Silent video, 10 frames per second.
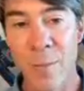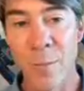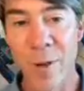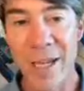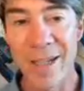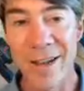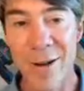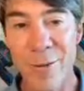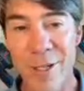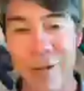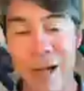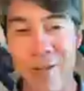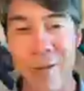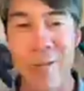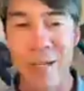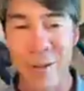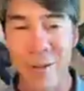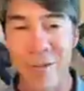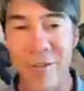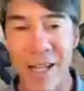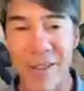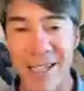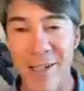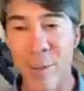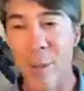we know when you haven't been following your